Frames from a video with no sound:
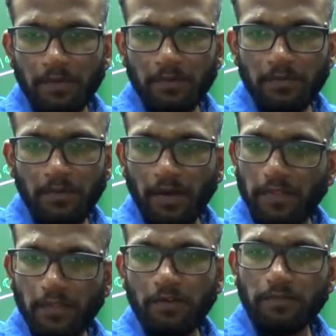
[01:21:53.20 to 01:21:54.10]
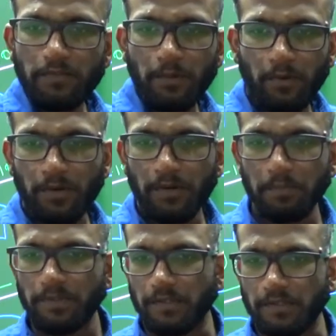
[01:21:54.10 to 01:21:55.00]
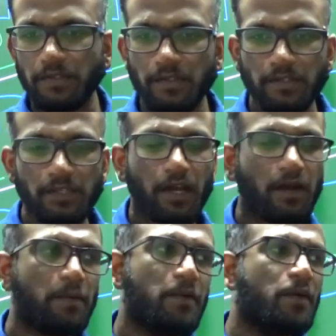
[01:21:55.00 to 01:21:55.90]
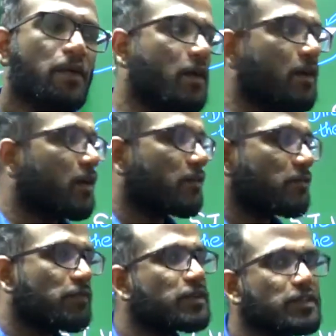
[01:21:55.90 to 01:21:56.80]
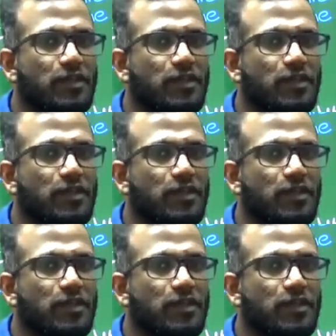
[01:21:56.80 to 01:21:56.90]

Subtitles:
Father of the modern physics. Yeah. Which